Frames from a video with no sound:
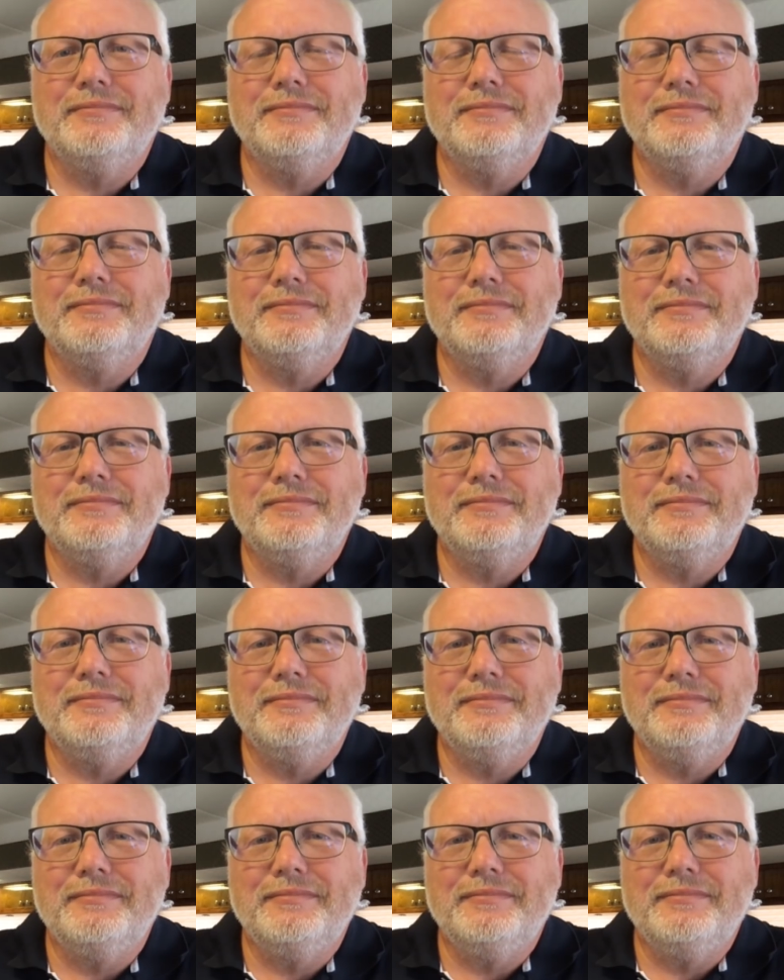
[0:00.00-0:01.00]

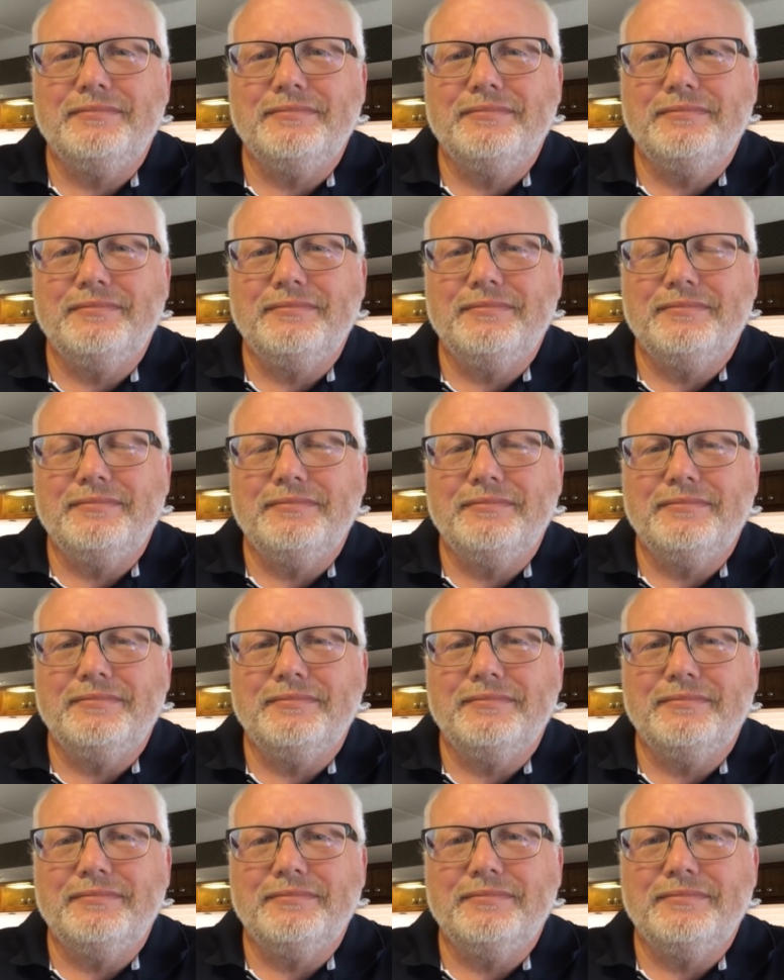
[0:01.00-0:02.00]

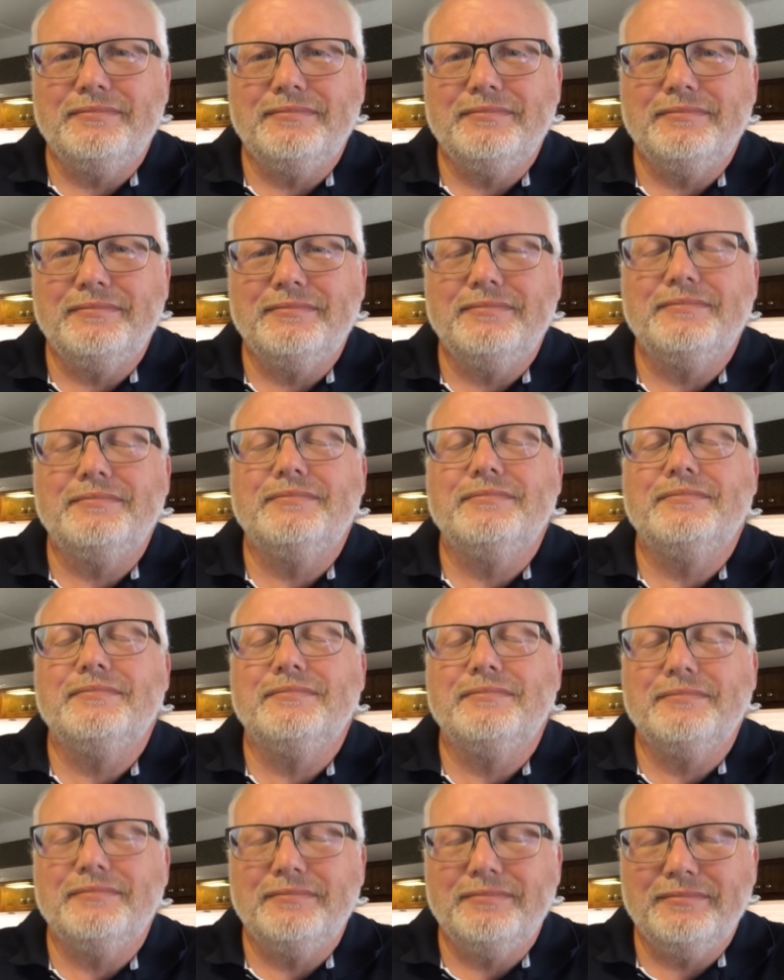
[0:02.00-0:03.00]

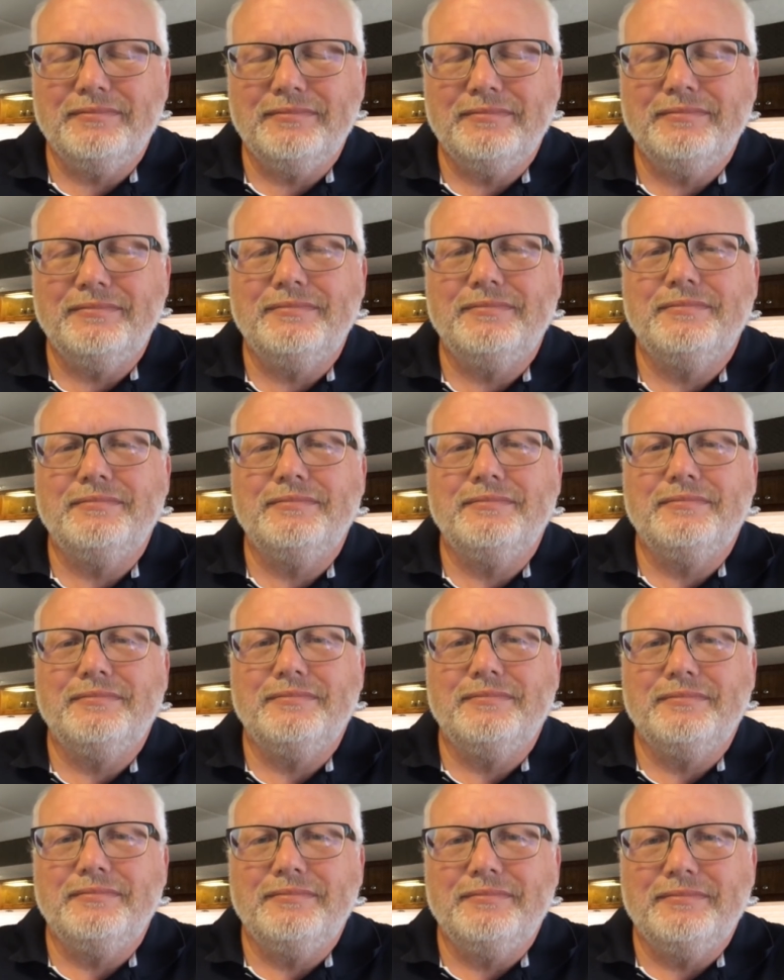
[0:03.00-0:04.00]

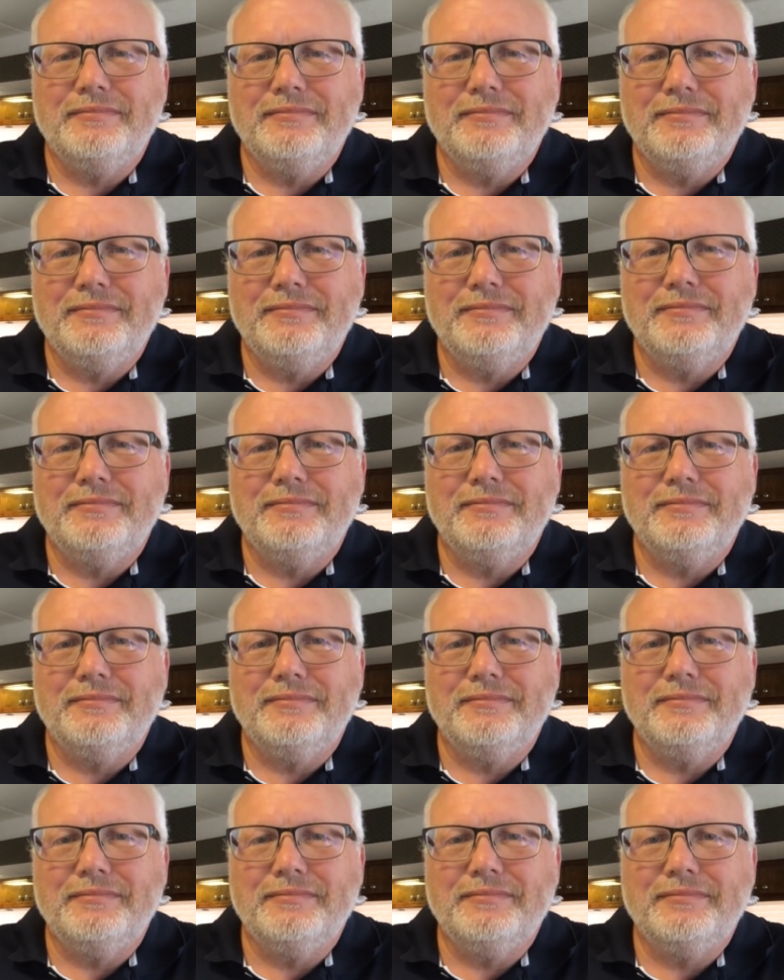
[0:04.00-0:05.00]

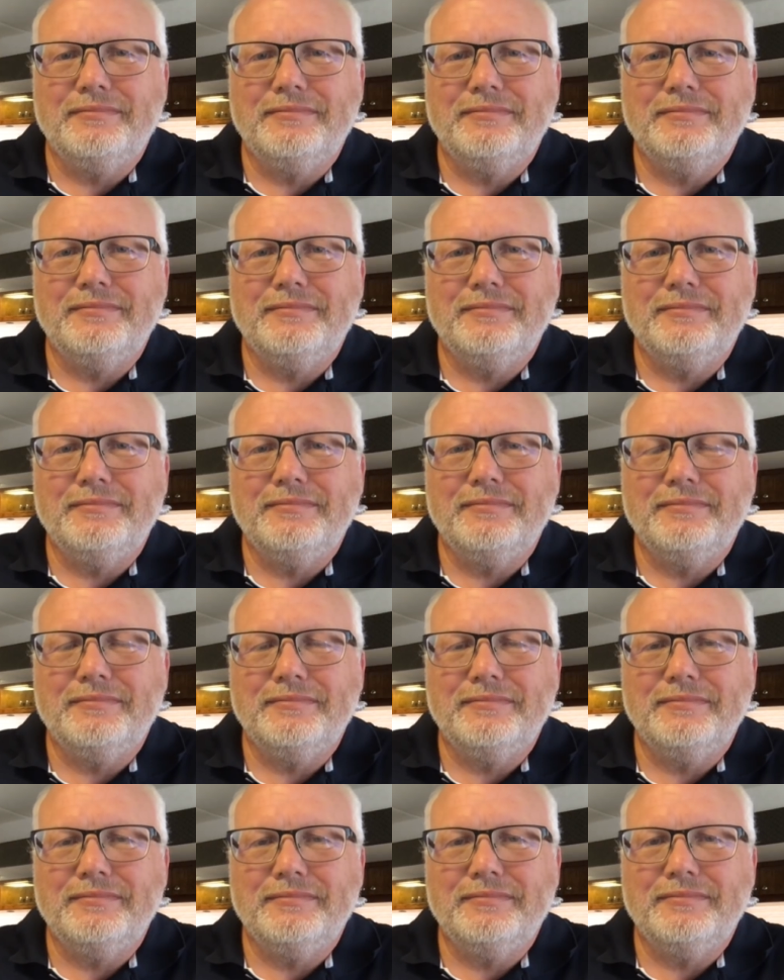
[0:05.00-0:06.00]

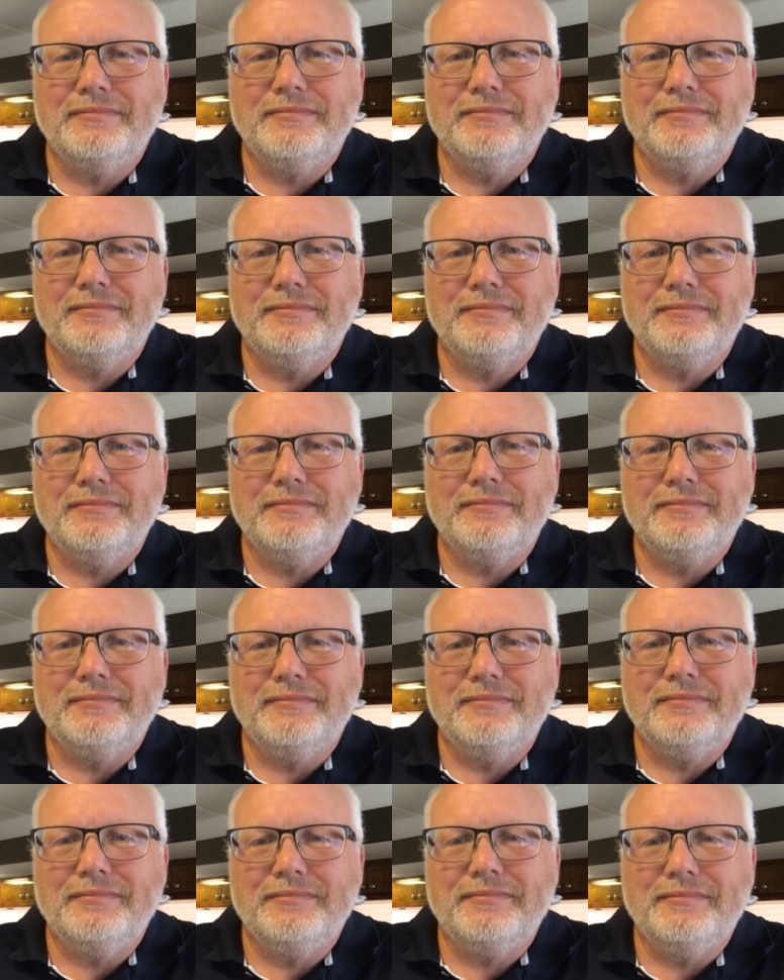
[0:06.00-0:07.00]

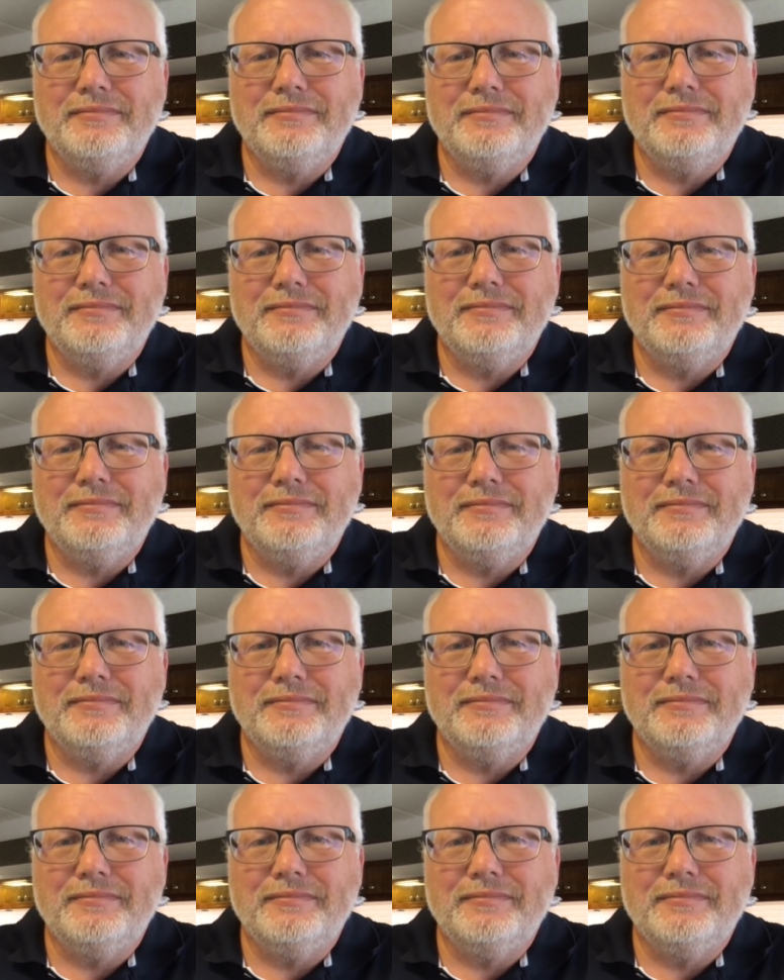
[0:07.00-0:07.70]
(silent)